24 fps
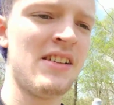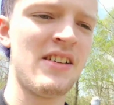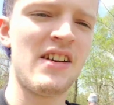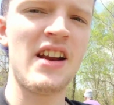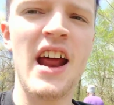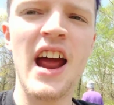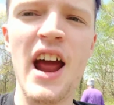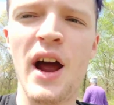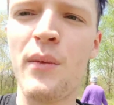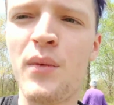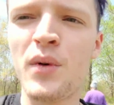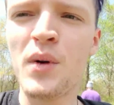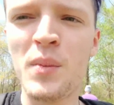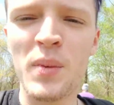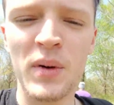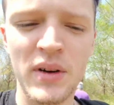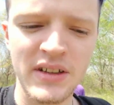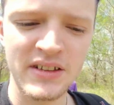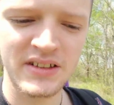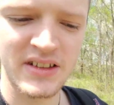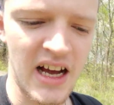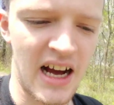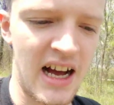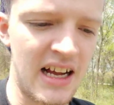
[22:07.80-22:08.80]
But
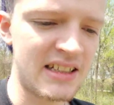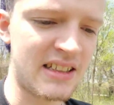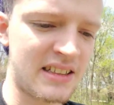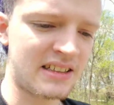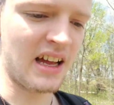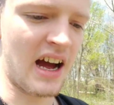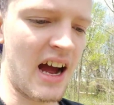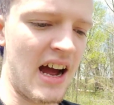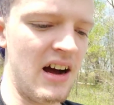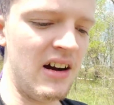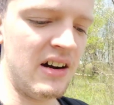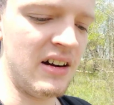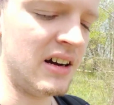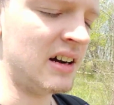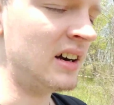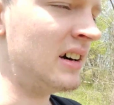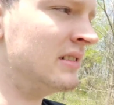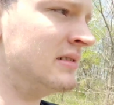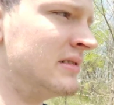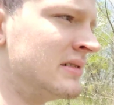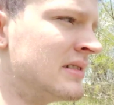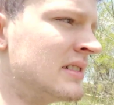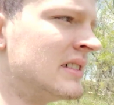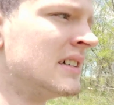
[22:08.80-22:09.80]
everybody's got style.
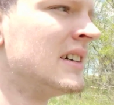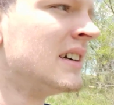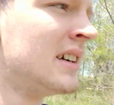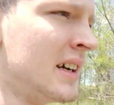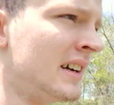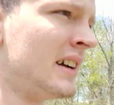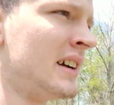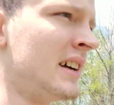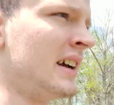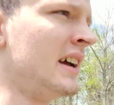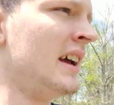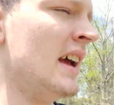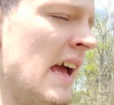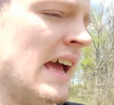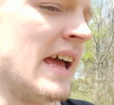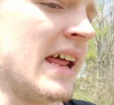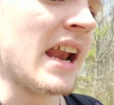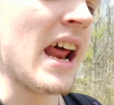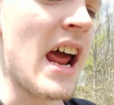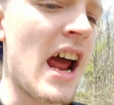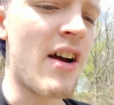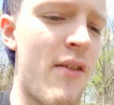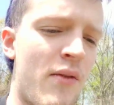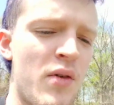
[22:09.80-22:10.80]

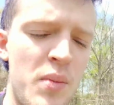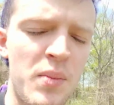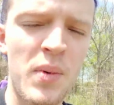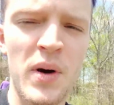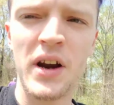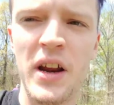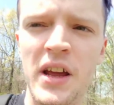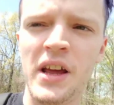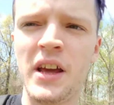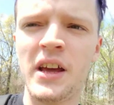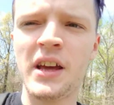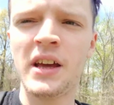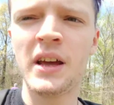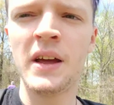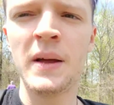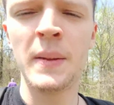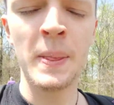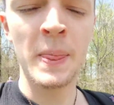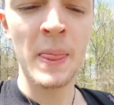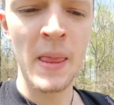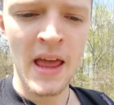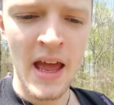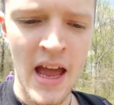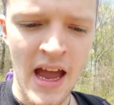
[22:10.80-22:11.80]
Everybody
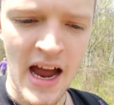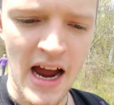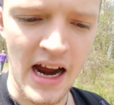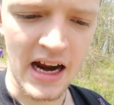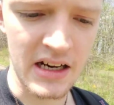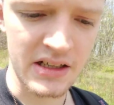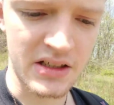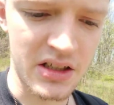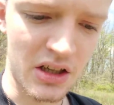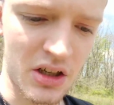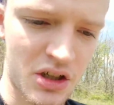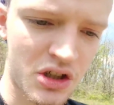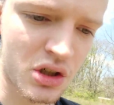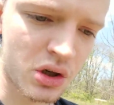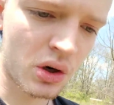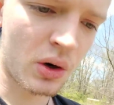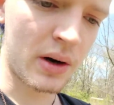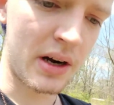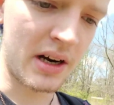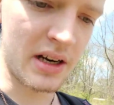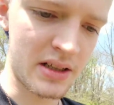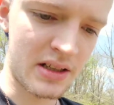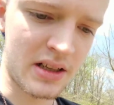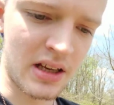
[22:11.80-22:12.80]
has a
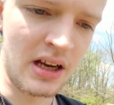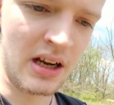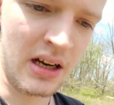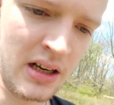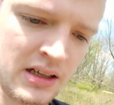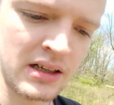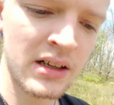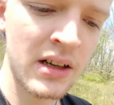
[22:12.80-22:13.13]
choice.